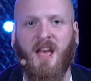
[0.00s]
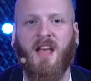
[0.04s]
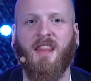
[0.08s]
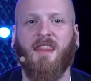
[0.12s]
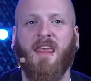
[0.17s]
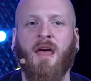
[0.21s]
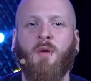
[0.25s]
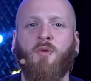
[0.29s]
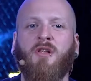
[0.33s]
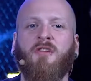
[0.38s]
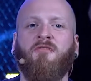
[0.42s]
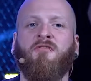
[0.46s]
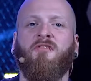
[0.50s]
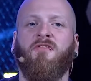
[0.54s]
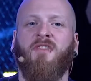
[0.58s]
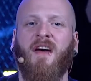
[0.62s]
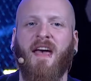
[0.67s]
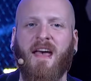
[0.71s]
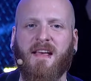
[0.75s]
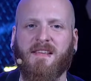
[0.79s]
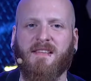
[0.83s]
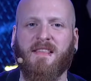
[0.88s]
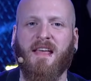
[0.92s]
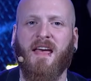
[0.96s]
They will
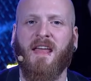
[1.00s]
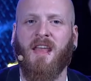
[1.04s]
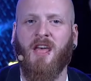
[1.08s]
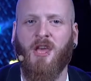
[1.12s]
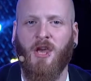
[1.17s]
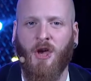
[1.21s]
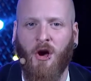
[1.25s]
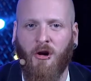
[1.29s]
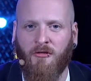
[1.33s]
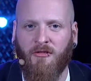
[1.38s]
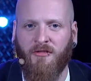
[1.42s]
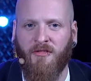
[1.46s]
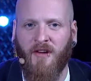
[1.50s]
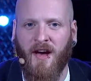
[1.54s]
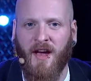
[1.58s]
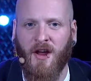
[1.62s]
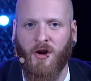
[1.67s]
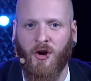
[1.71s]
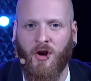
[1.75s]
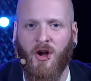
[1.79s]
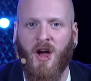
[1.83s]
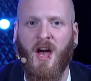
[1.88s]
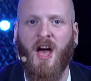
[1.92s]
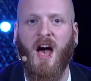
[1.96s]
invest in a young
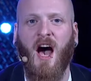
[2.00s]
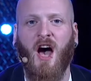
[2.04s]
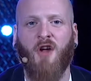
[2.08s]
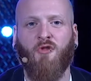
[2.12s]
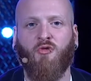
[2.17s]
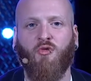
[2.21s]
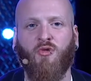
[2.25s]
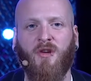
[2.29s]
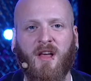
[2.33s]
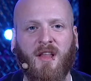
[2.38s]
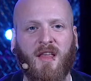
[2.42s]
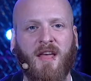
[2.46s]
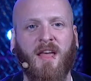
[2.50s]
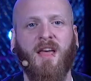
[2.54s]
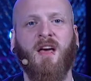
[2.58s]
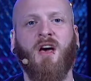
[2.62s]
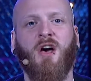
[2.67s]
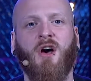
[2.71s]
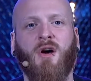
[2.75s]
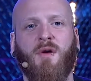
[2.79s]
fighter and really